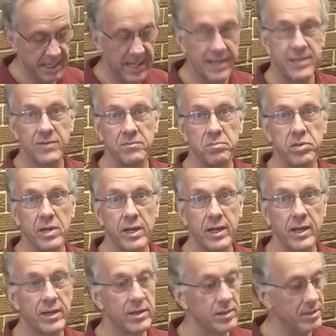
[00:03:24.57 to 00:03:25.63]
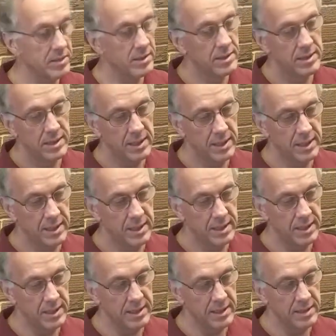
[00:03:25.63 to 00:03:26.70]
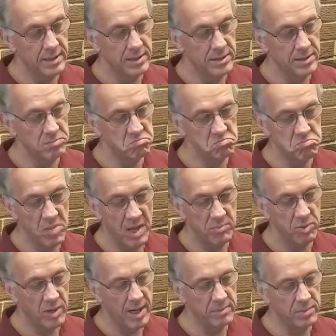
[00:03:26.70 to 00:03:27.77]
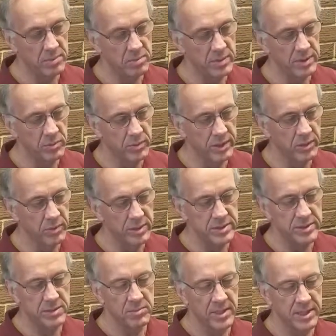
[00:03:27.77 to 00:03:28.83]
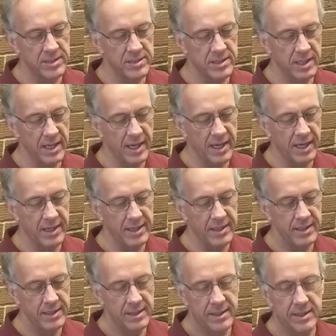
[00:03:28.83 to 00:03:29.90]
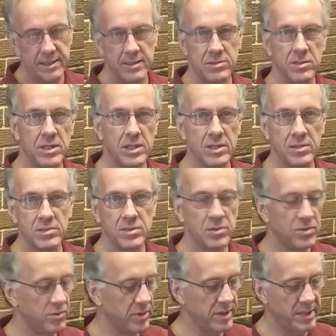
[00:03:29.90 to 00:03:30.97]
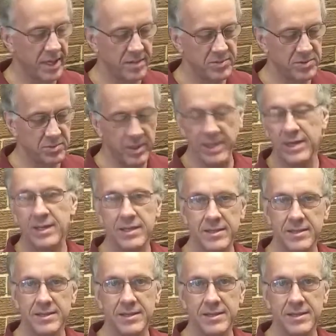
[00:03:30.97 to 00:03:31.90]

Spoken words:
an active player, I'm probably re-greasing my slide, 2-3 times a week.